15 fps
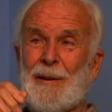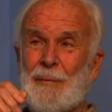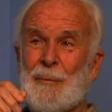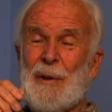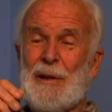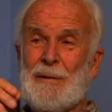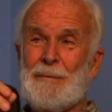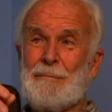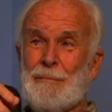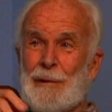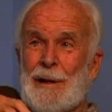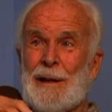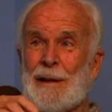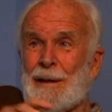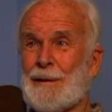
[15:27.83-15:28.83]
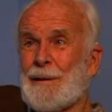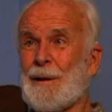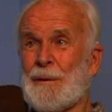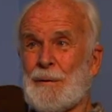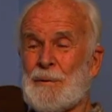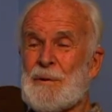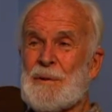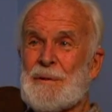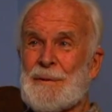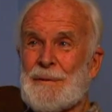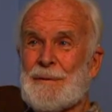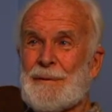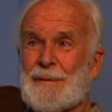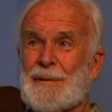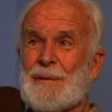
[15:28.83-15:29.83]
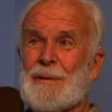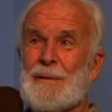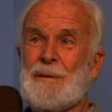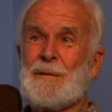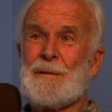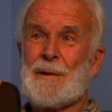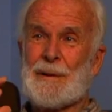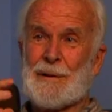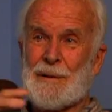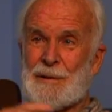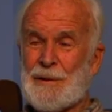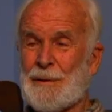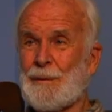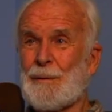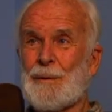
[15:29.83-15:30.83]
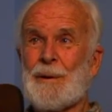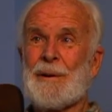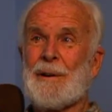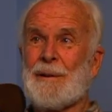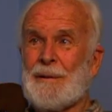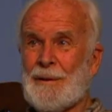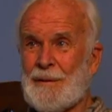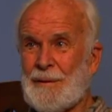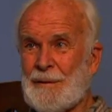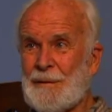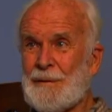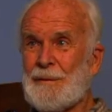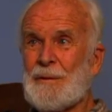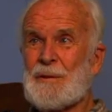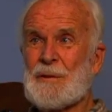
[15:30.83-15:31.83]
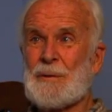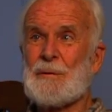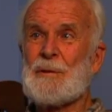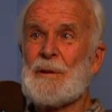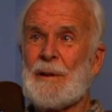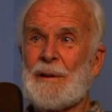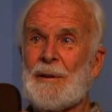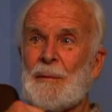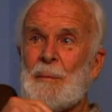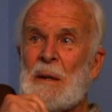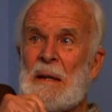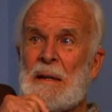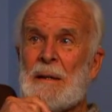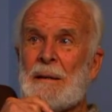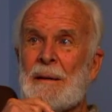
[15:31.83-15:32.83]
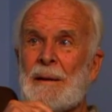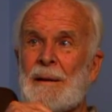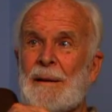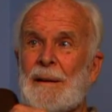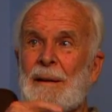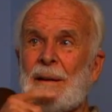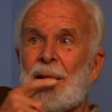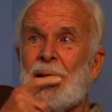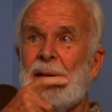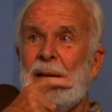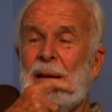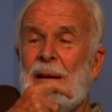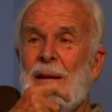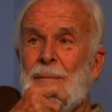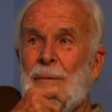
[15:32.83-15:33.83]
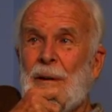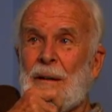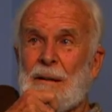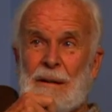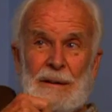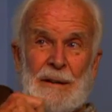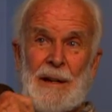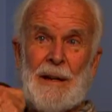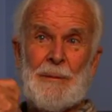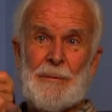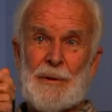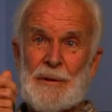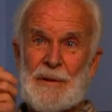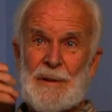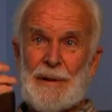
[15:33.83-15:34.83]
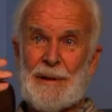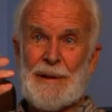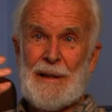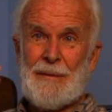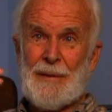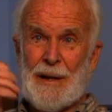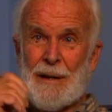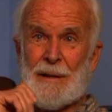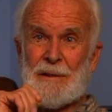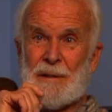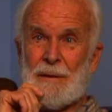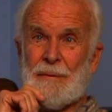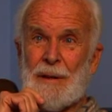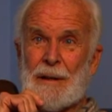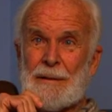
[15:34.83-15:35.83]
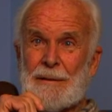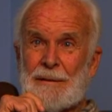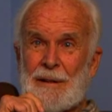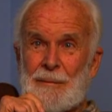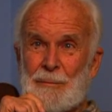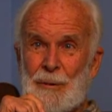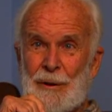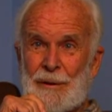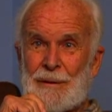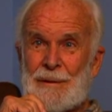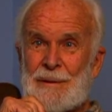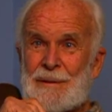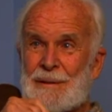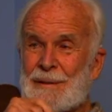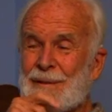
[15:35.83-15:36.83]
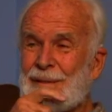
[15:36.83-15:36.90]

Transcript: be really close to our children and to Susie and me. And when it got time for us to leave, they asked if they could come with us.